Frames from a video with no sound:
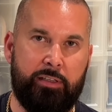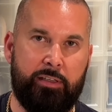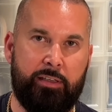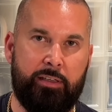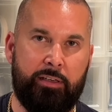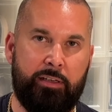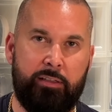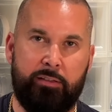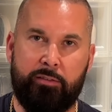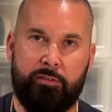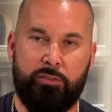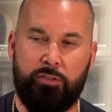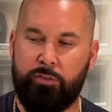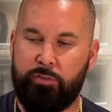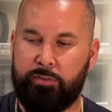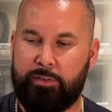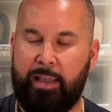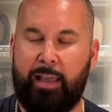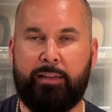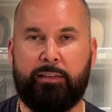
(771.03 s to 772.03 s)
It is
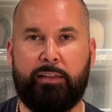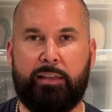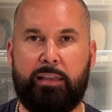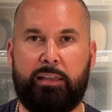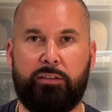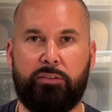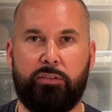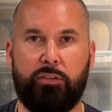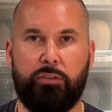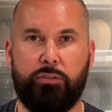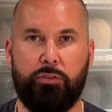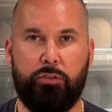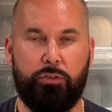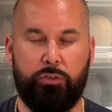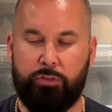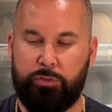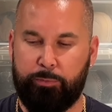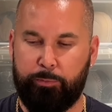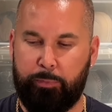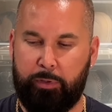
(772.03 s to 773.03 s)
just that easy. You
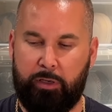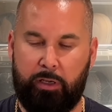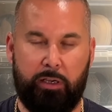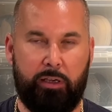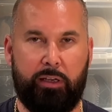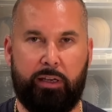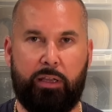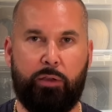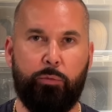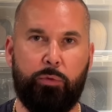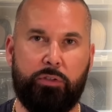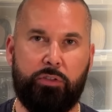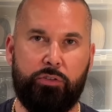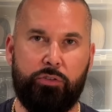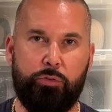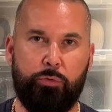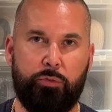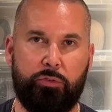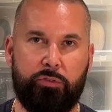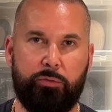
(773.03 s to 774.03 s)
just plug it in with
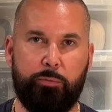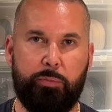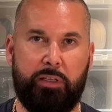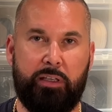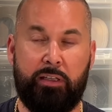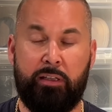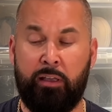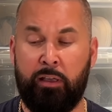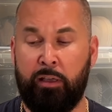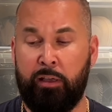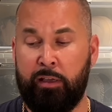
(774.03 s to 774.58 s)
the USB,